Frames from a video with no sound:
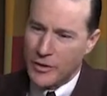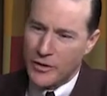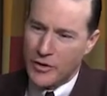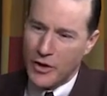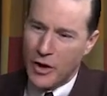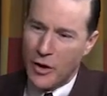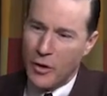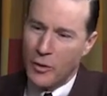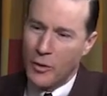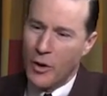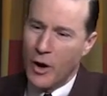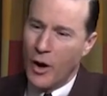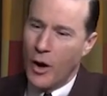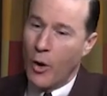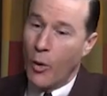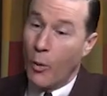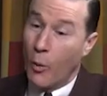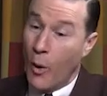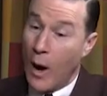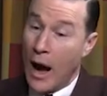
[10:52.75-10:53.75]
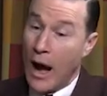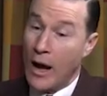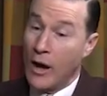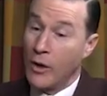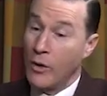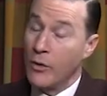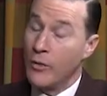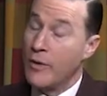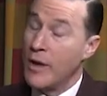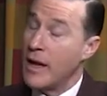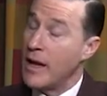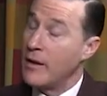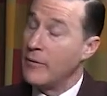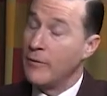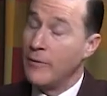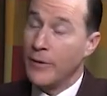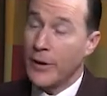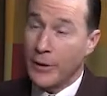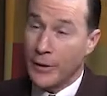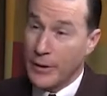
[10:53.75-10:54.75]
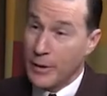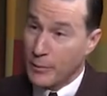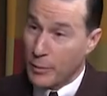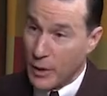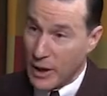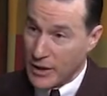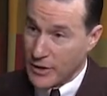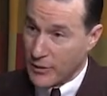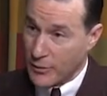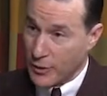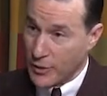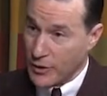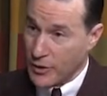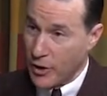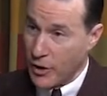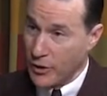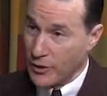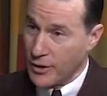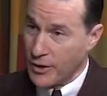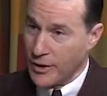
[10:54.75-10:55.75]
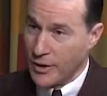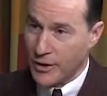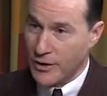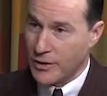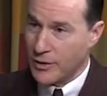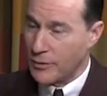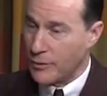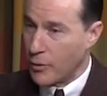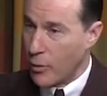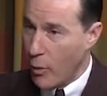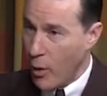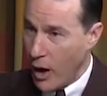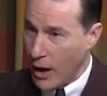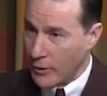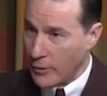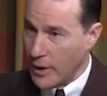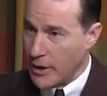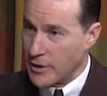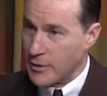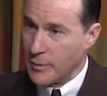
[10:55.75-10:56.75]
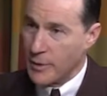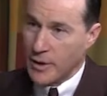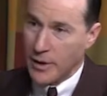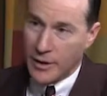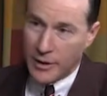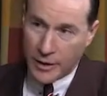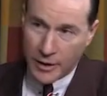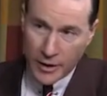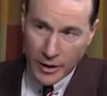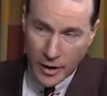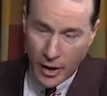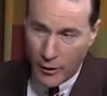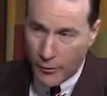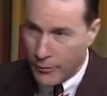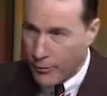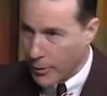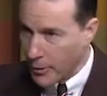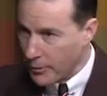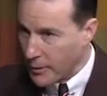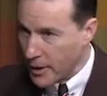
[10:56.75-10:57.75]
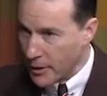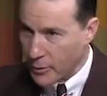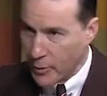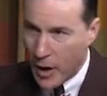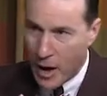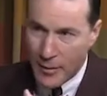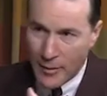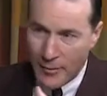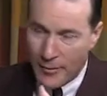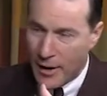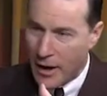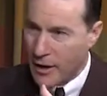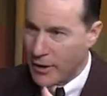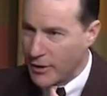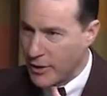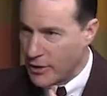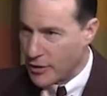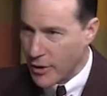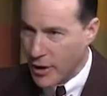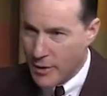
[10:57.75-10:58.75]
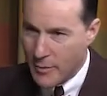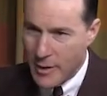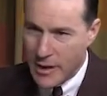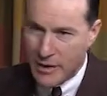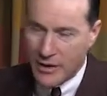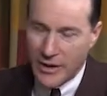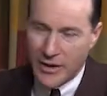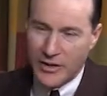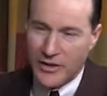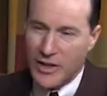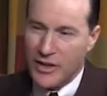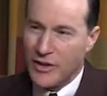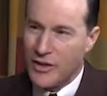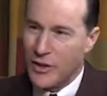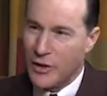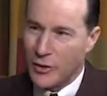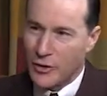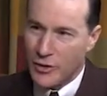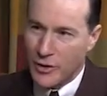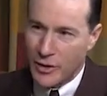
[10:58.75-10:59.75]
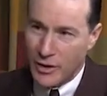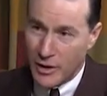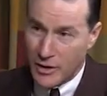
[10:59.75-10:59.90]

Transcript: And so while they had very impressive result in this sort of quad regimen and they're going to co-formulate ribavirin and try to make things easier so